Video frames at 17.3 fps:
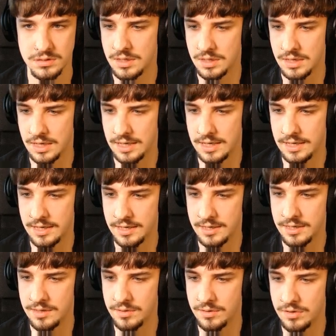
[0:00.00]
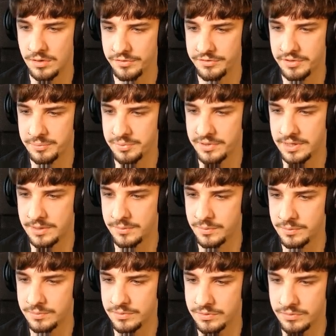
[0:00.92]
And then on top of that,
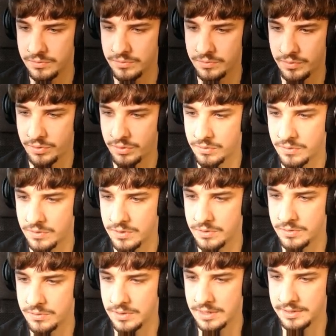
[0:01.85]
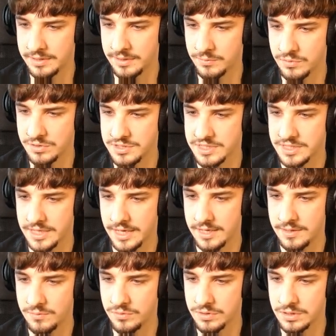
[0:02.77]
we will throw, I think once
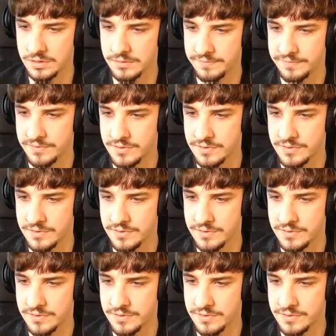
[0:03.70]
again, we'll go for a